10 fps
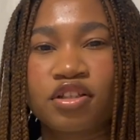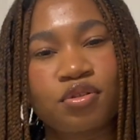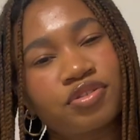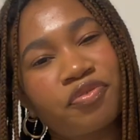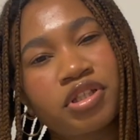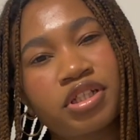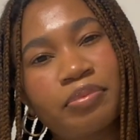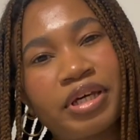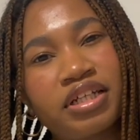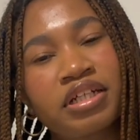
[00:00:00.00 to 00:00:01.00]
closed for a little
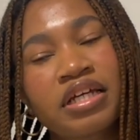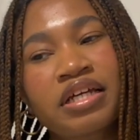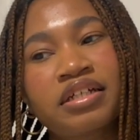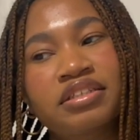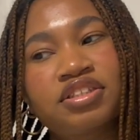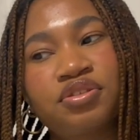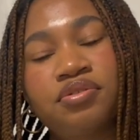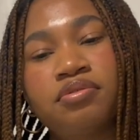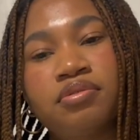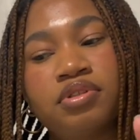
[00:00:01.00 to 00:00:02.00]
bit
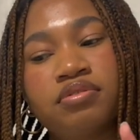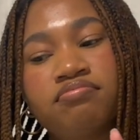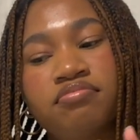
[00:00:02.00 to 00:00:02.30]
to